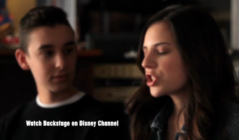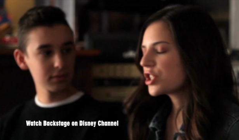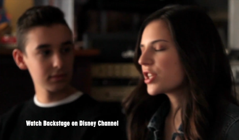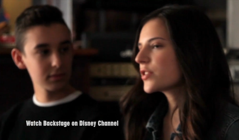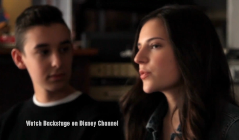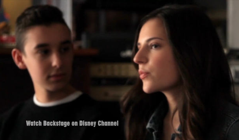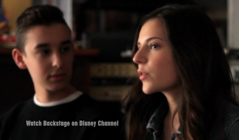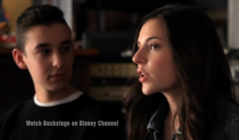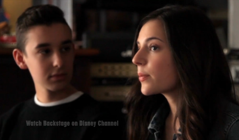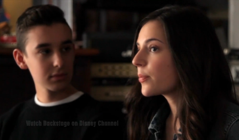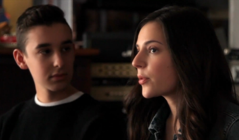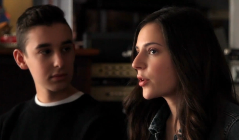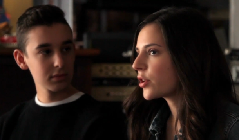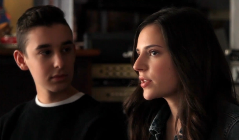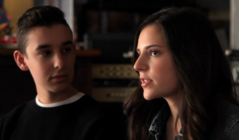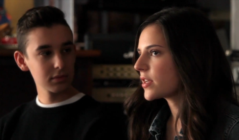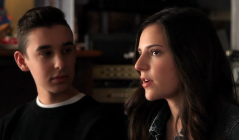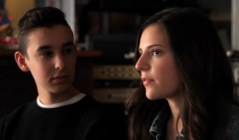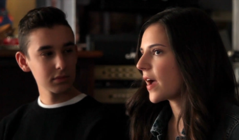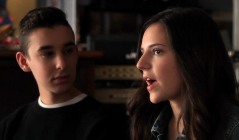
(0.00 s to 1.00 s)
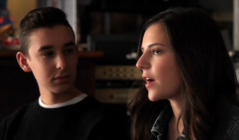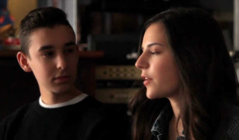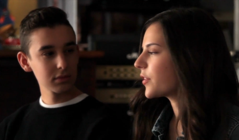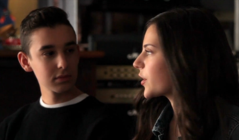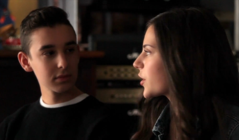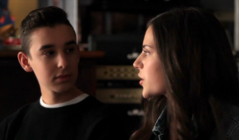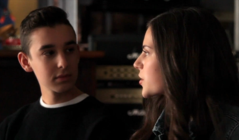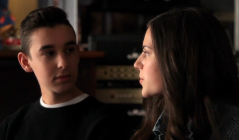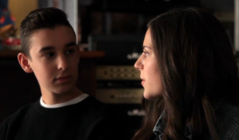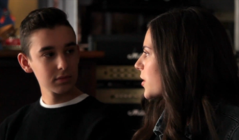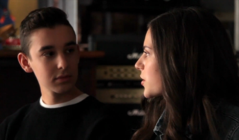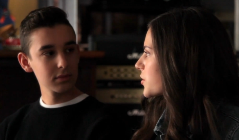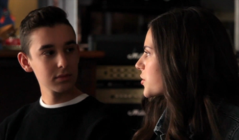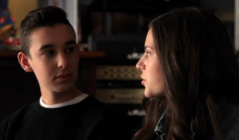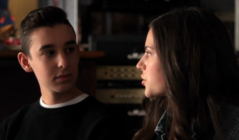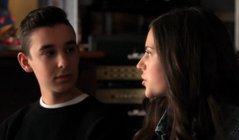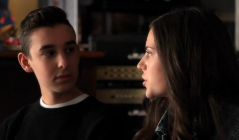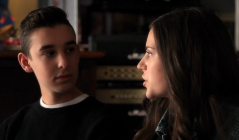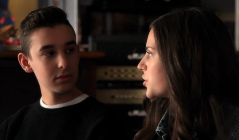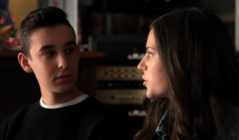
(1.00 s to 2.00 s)
Speaker 1: She doesn't really put herself out there as much as
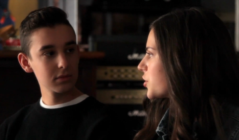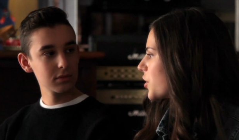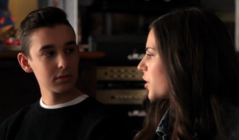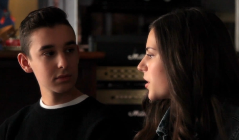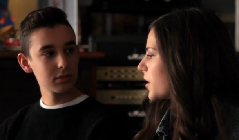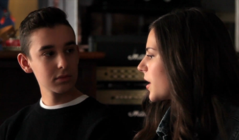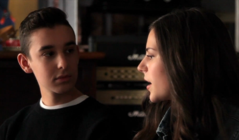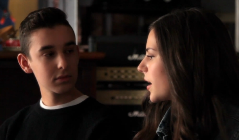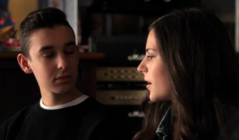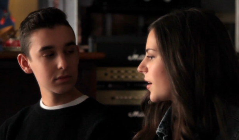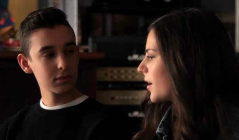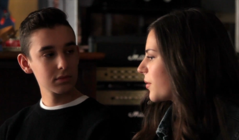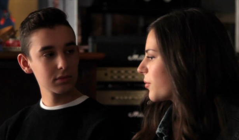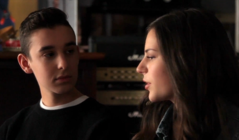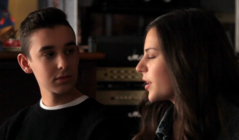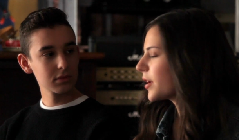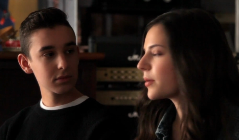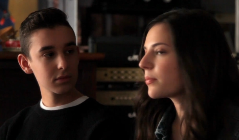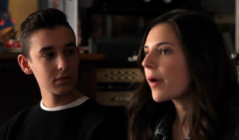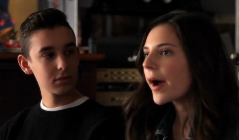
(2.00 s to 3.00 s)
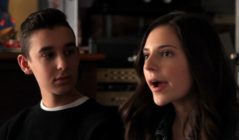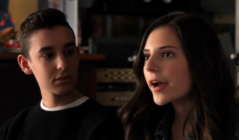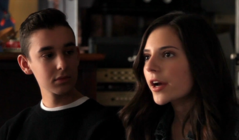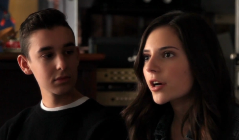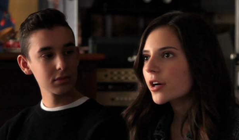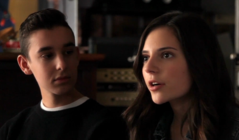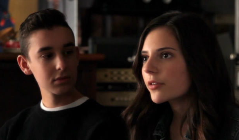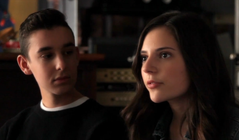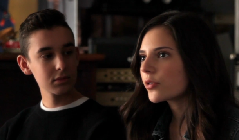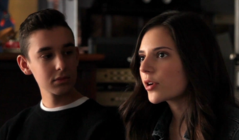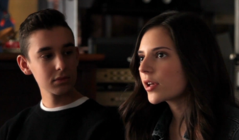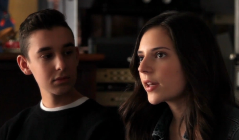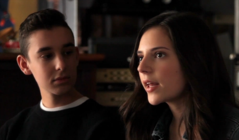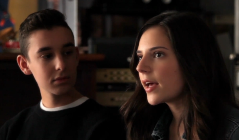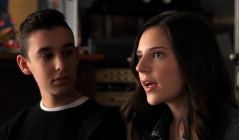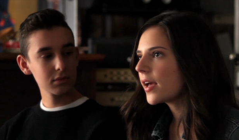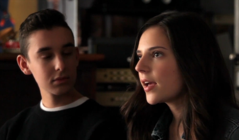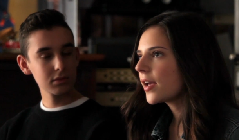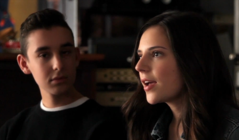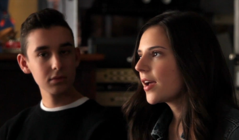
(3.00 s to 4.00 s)
she should, and I really admire her for
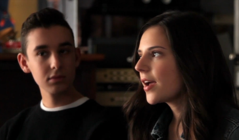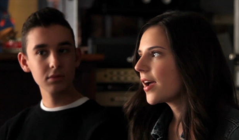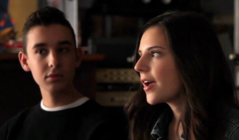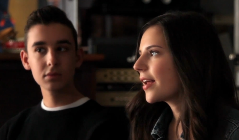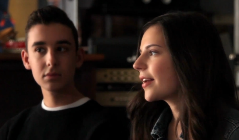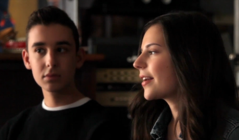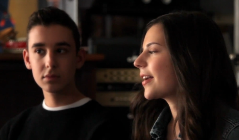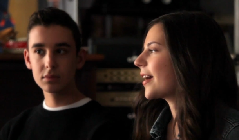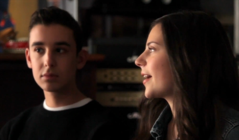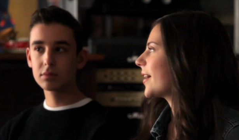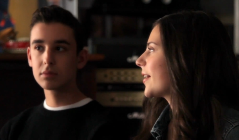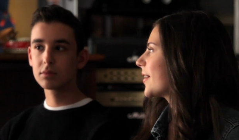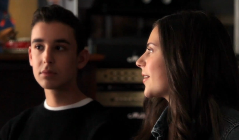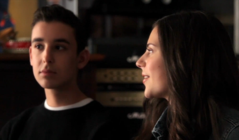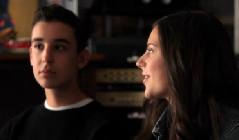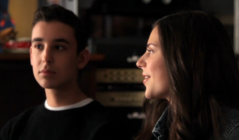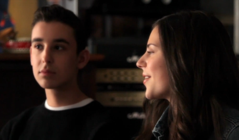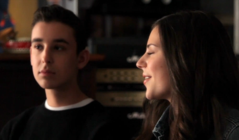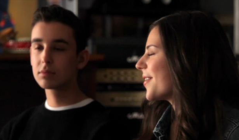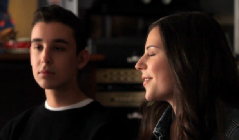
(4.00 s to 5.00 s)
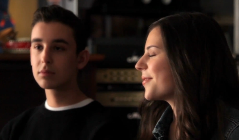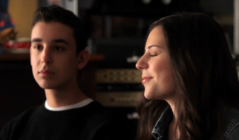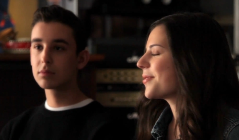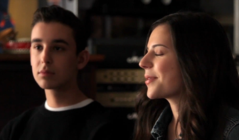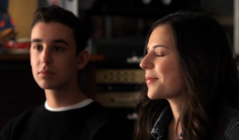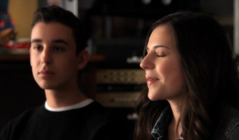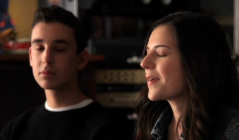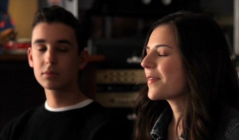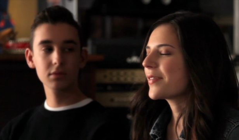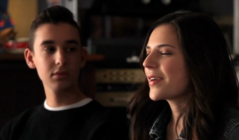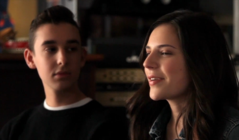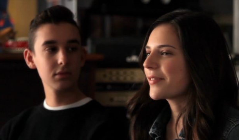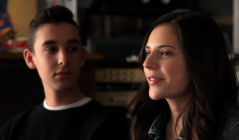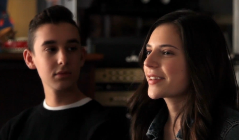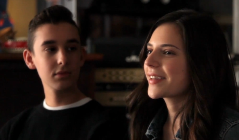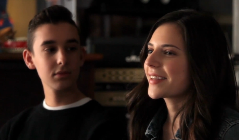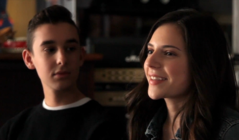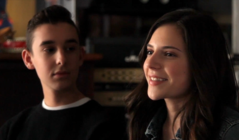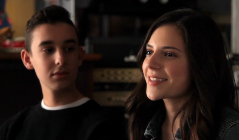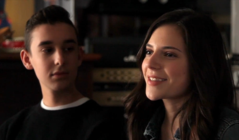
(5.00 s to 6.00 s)
that. And I, one of my favorite
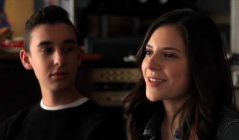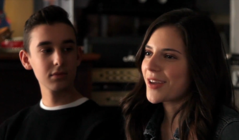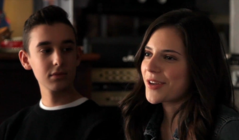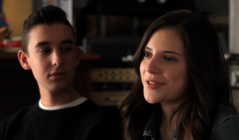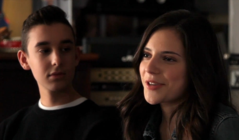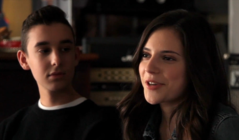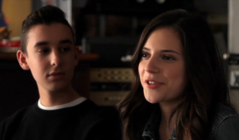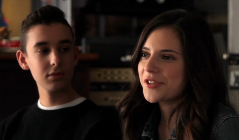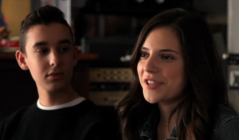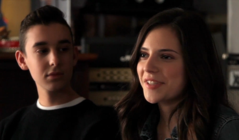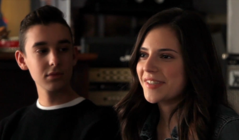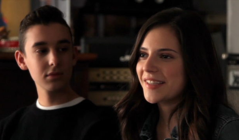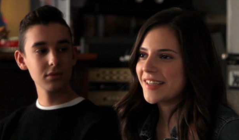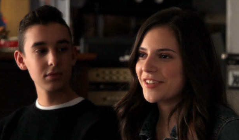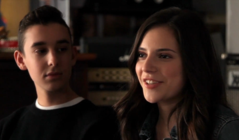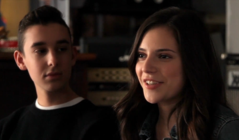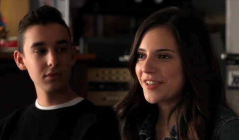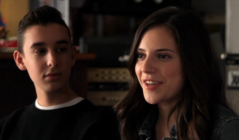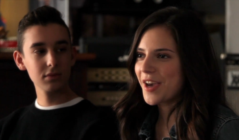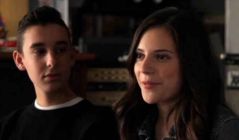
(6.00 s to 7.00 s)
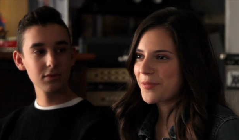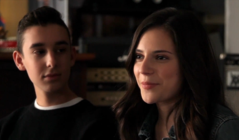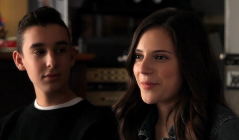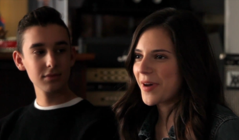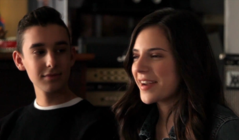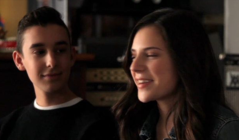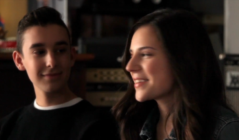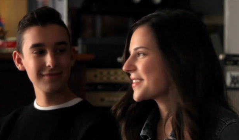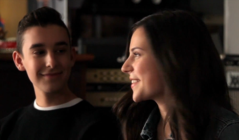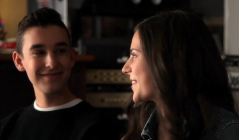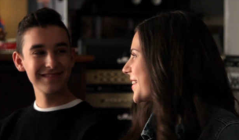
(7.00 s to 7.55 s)
things is also she's DJ Mind.